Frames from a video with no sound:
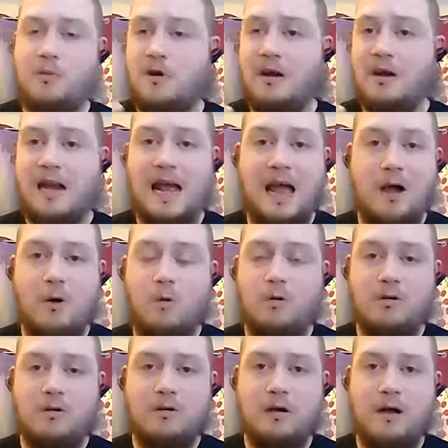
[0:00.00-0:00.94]
But
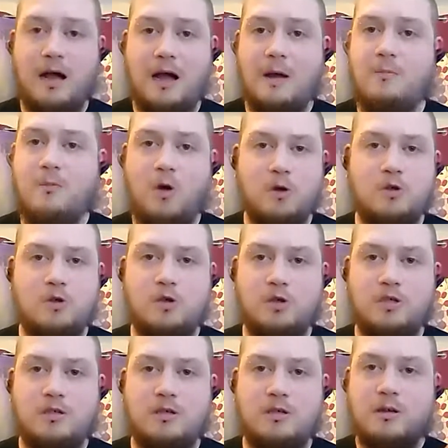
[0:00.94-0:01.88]
now I'm not
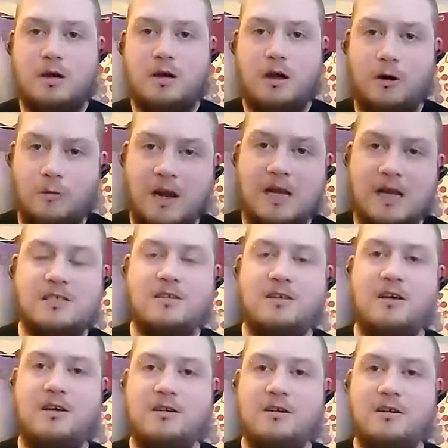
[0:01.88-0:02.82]
just a
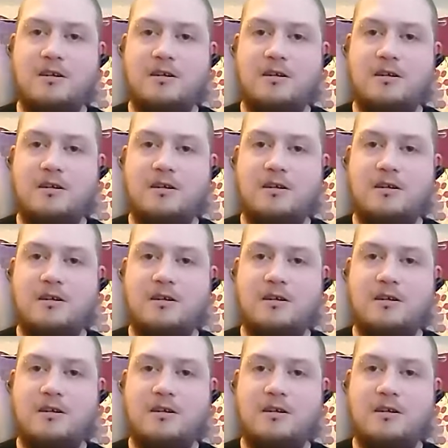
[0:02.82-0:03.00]
wrestler,